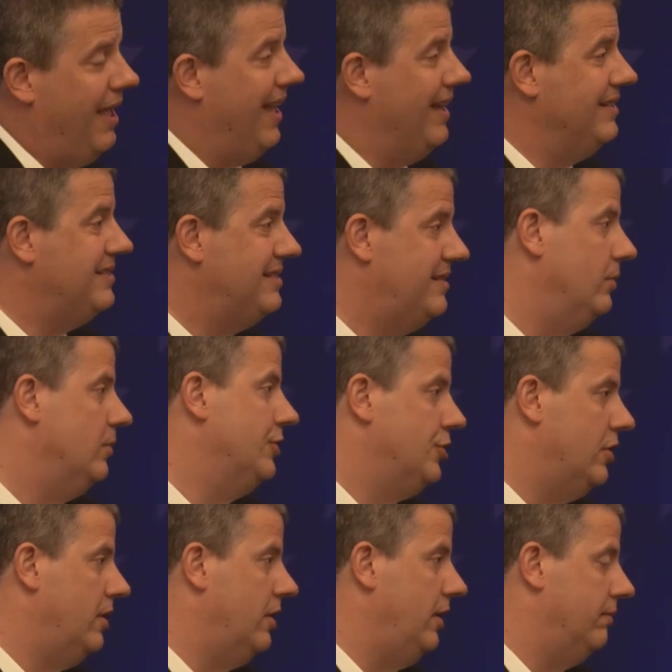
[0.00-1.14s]
And it's still a
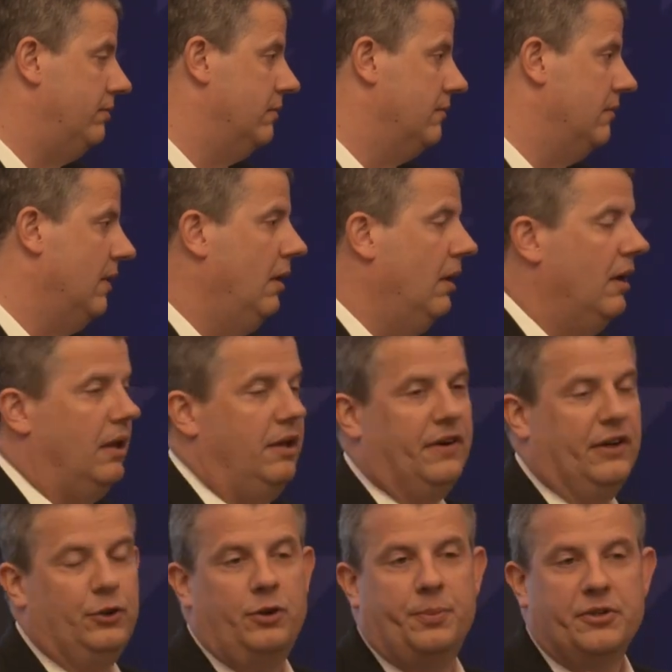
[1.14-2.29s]
journey. And if I
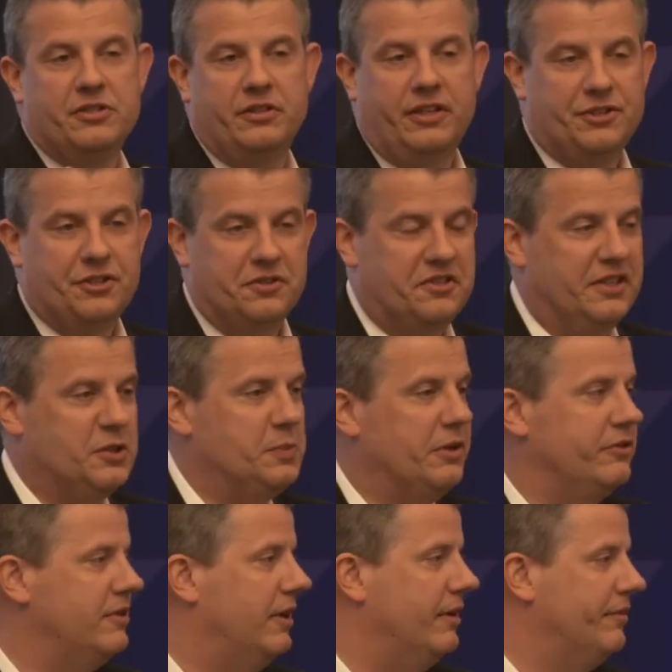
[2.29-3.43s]
do the presentation 6
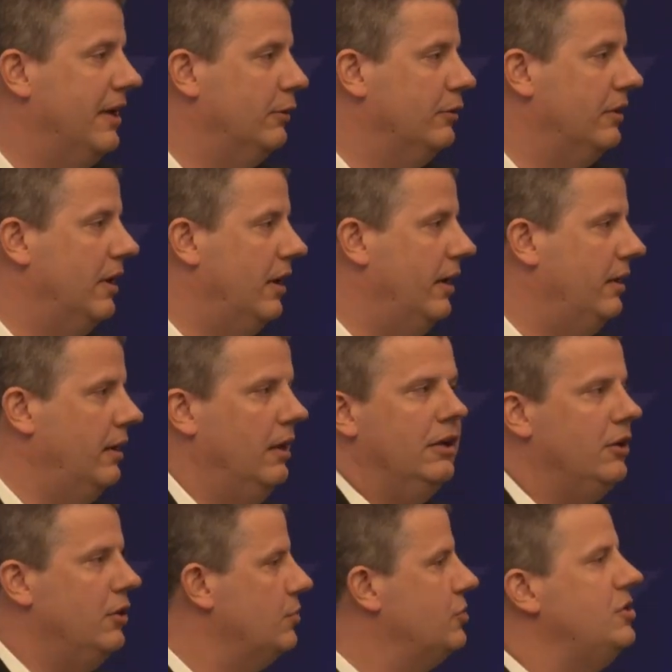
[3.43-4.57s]
months down the line,
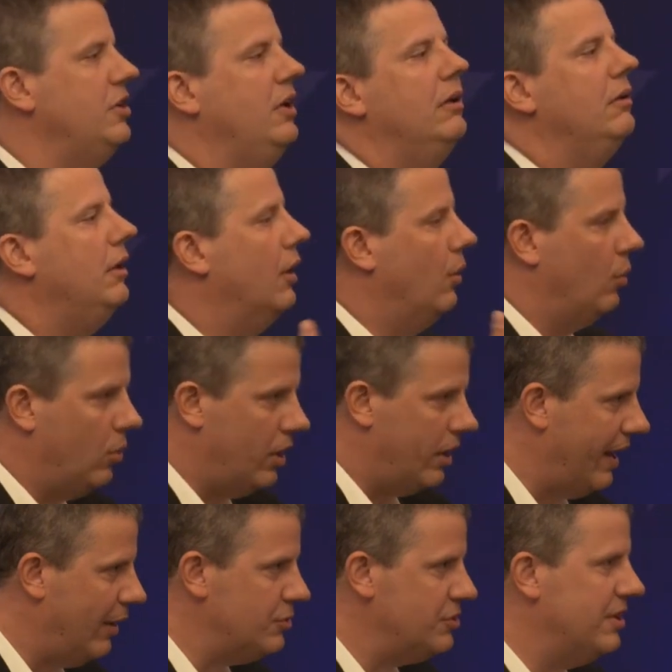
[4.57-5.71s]
you will see, what
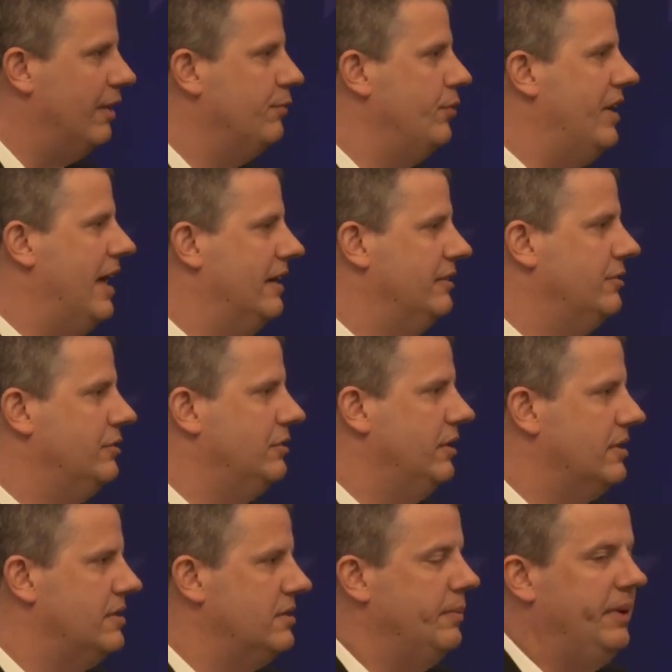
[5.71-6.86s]
else have we added to
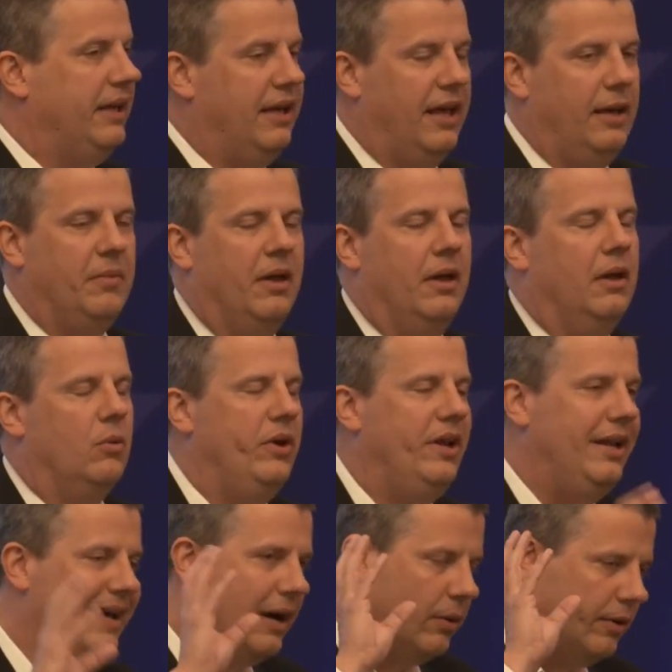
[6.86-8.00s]
this? It became
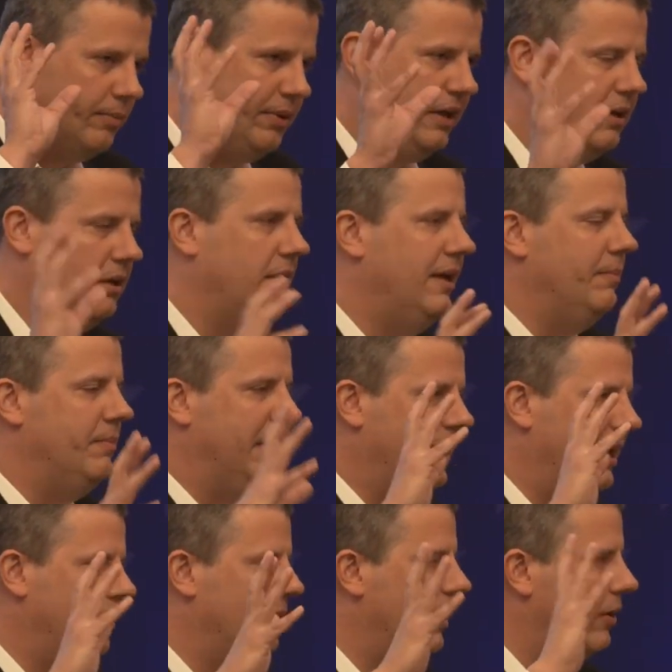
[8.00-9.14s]
really our beacon. It
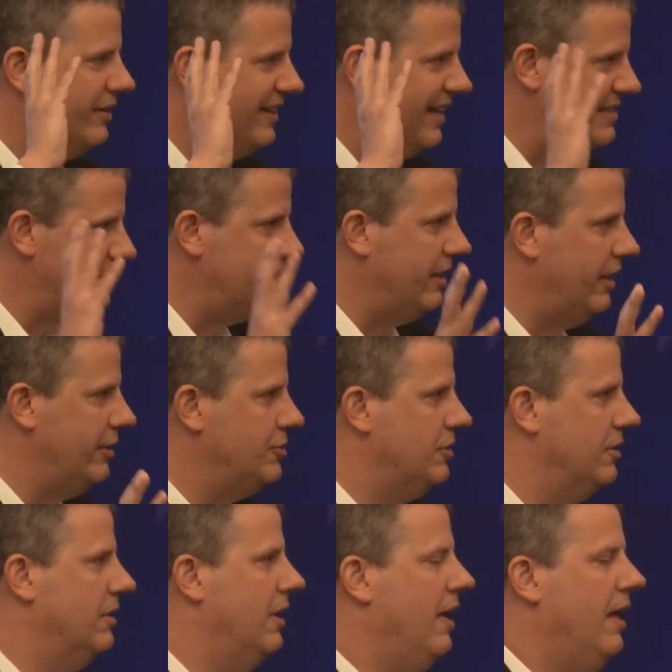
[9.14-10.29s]
became our
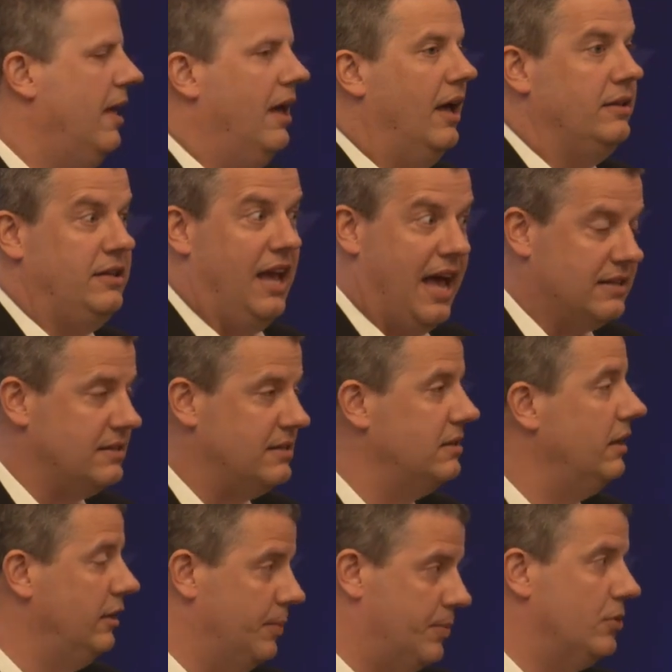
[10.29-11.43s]
destination. And yes,
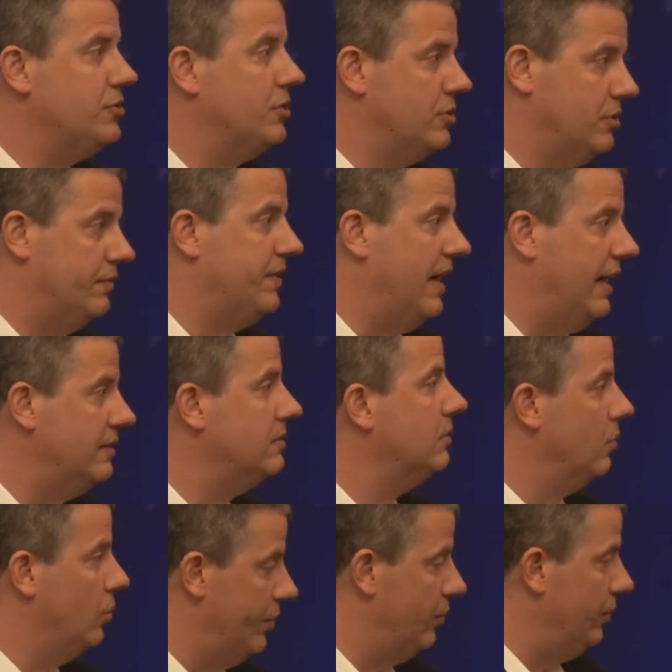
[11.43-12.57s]
in the process of that,
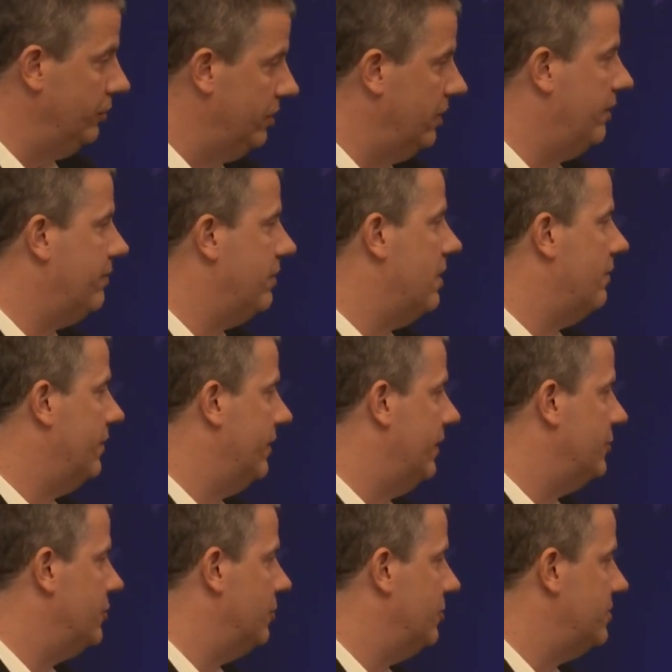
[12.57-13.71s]
we will deliver our
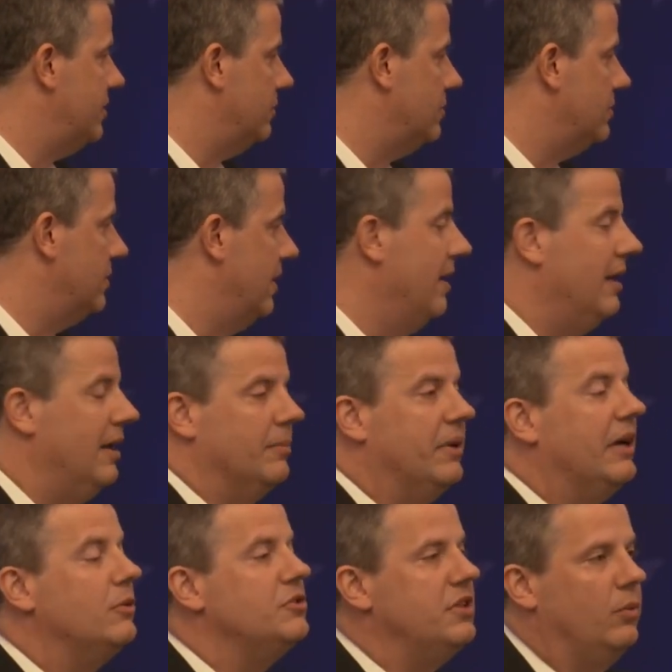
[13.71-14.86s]
financial results. But
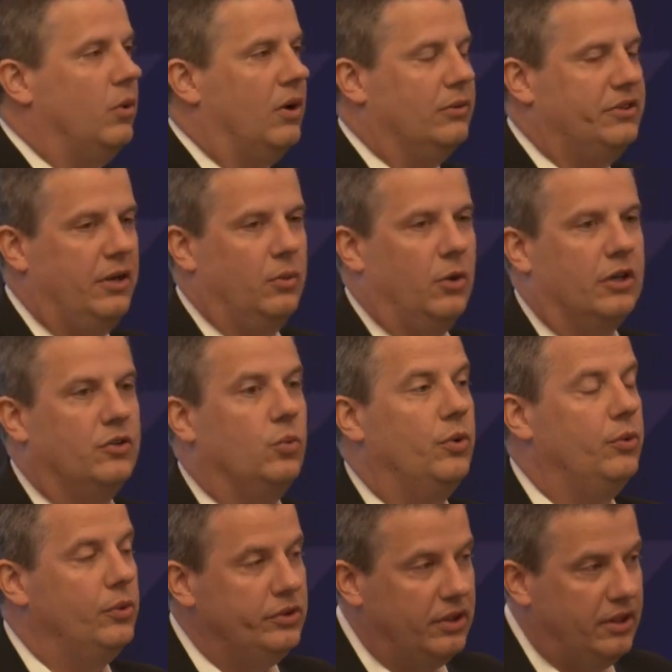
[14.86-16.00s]
I'll tell you what, we
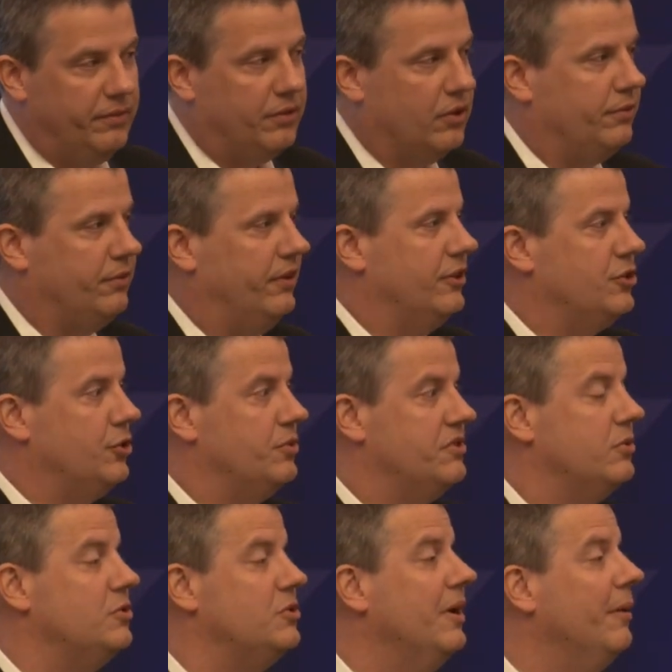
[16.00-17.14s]
will deliver our financial
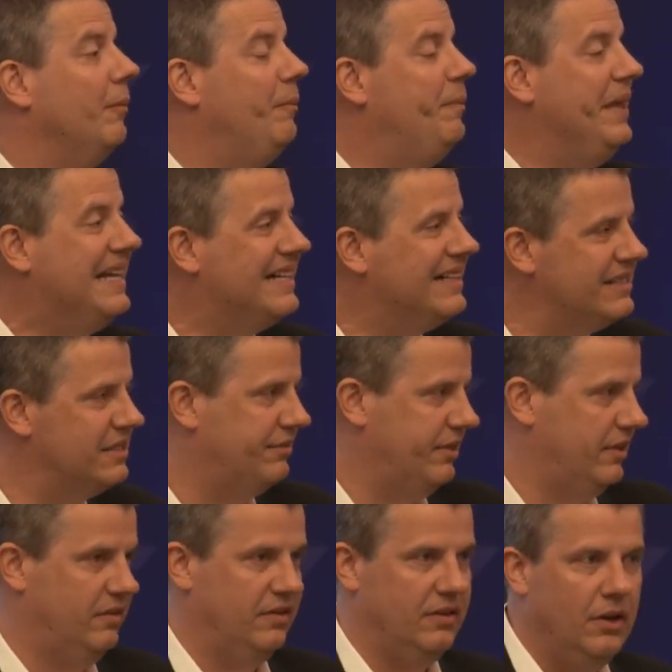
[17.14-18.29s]
results because of
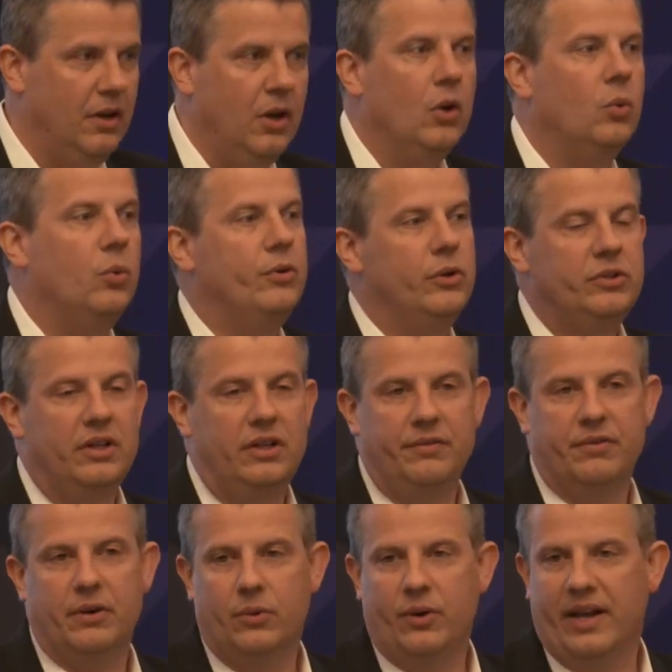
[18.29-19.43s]
it. We will
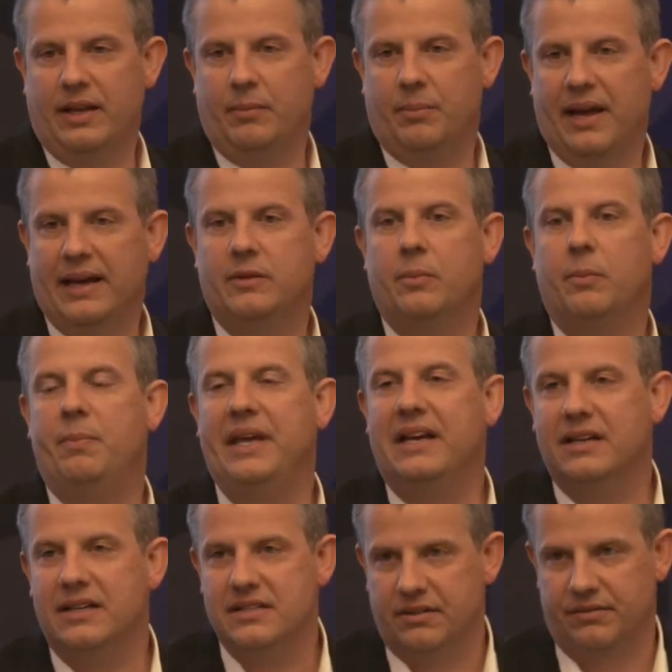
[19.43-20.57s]
deliver great impact
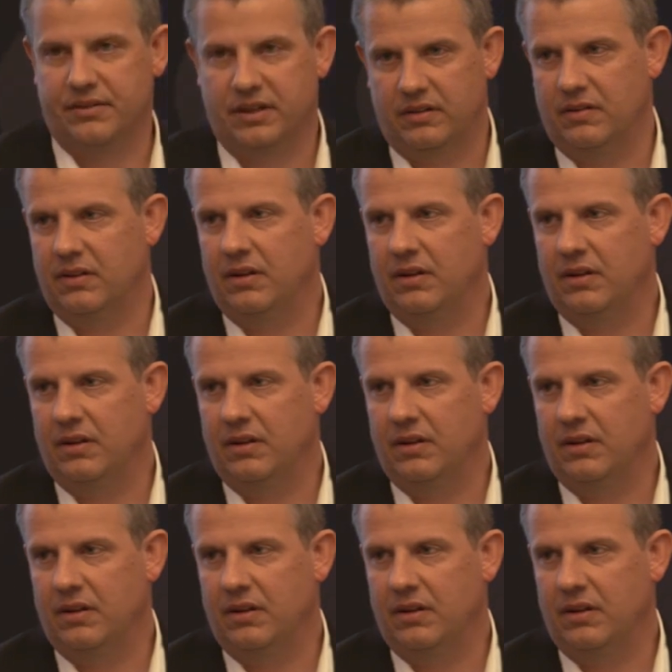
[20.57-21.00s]
because of it.